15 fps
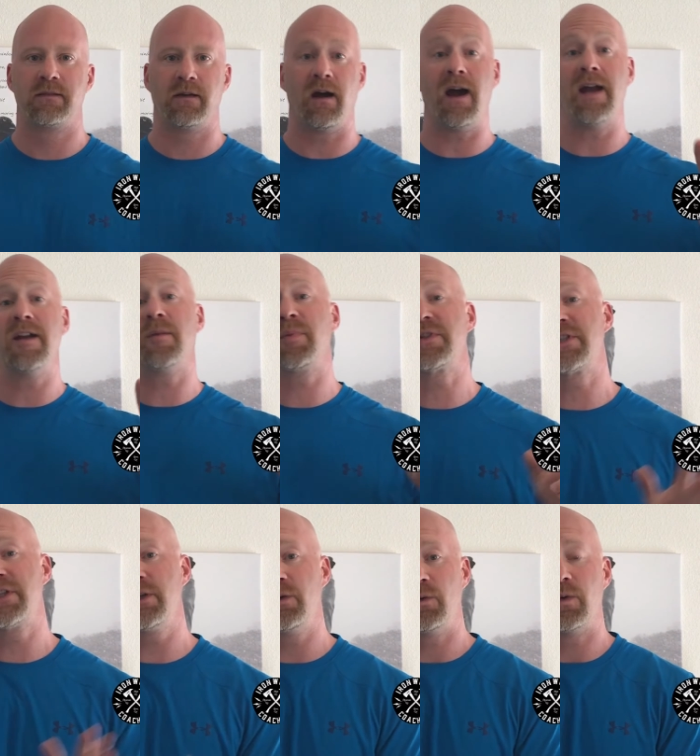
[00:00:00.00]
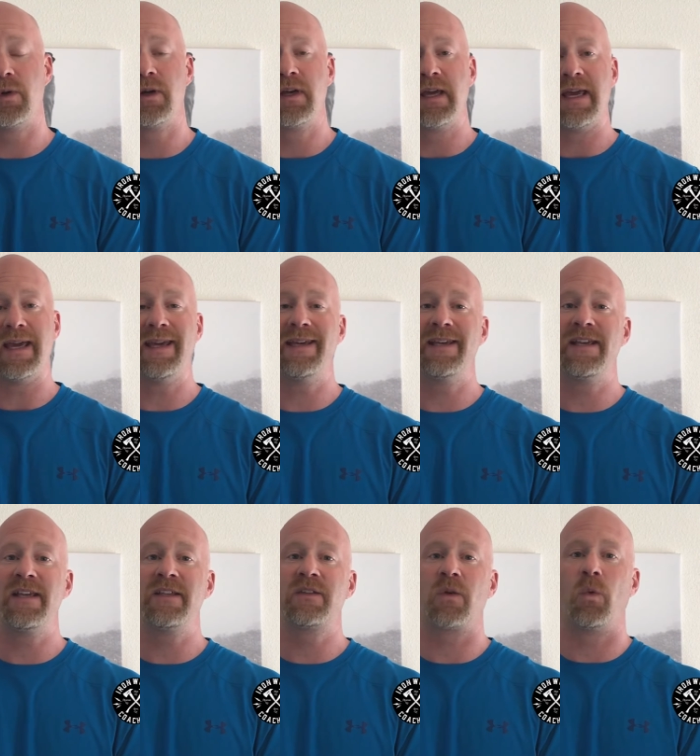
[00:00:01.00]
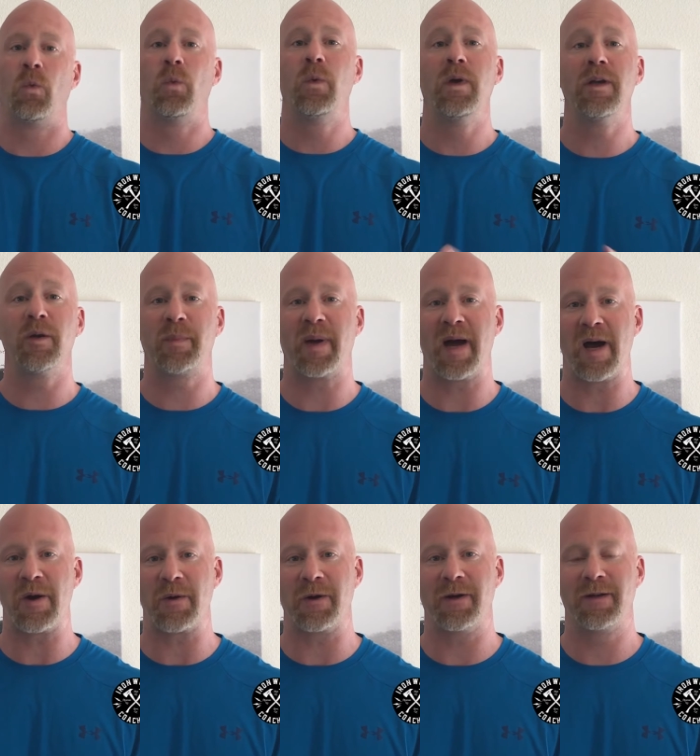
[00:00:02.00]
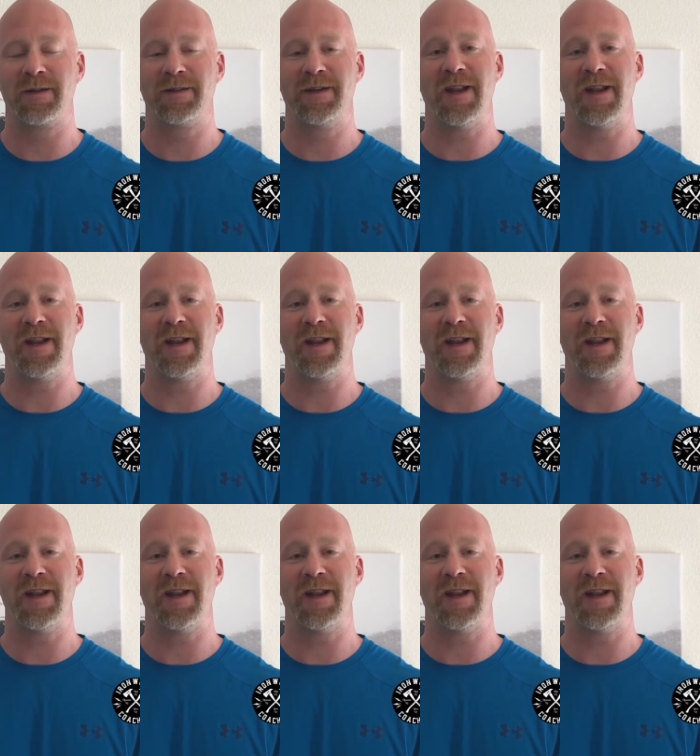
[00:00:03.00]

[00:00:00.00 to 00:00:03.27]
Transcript: All right, number 2 is willpower.